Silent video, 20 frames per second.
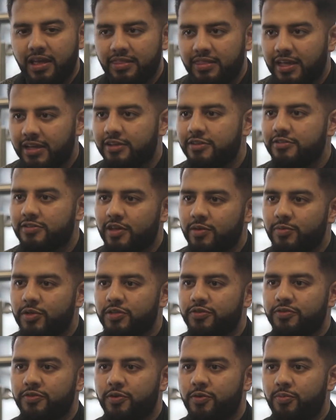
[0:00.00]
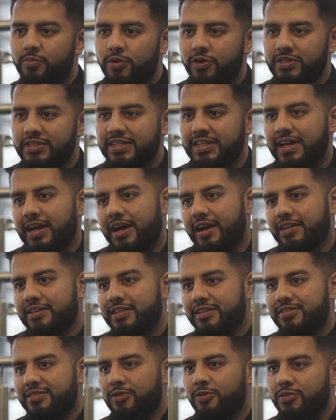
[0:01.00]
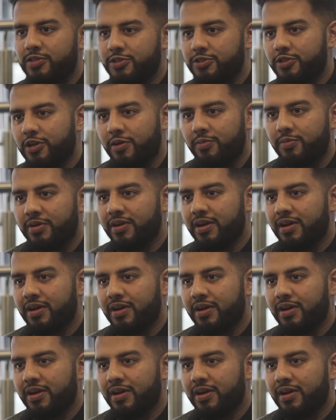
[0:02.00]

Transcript: thank you so much for pointing out this other shop